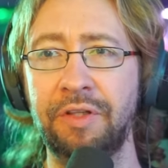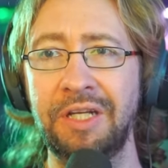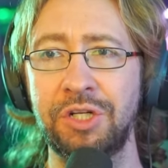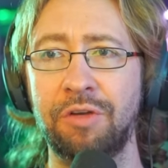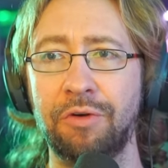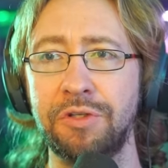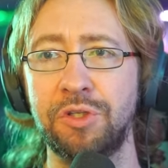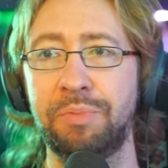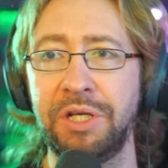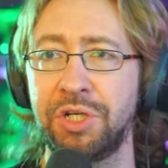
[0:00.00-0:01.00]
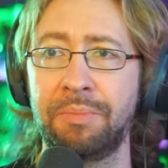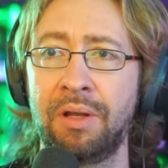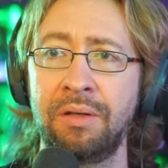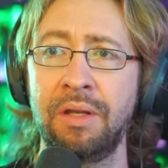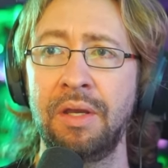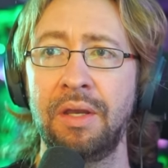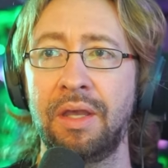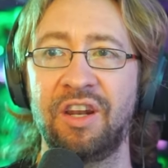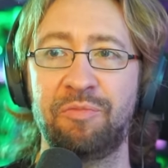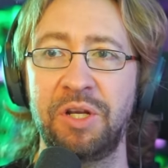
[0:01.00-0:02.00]
Felicia versus Bishamon.
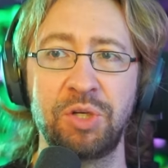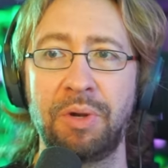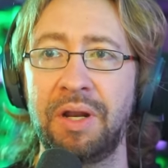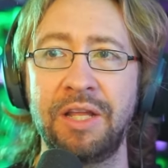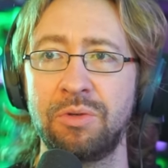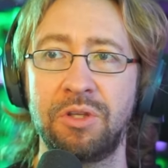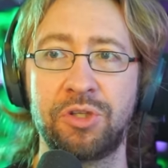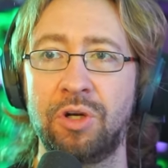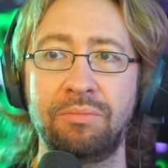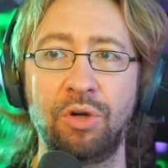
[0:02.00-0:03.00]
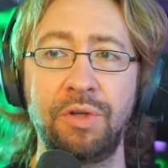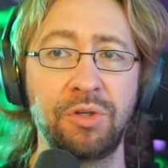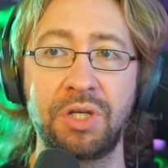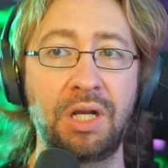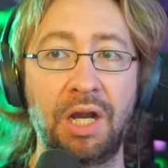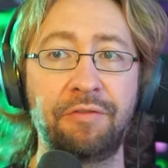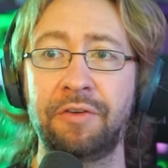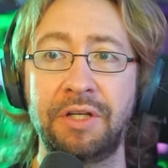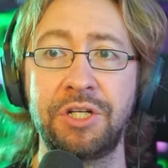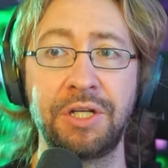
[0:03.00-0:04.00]
And if Bishamon ends with a certain move, you just
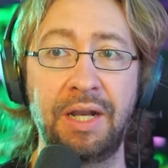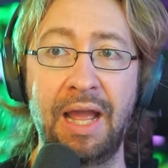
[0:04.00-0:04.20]
cut Felicia in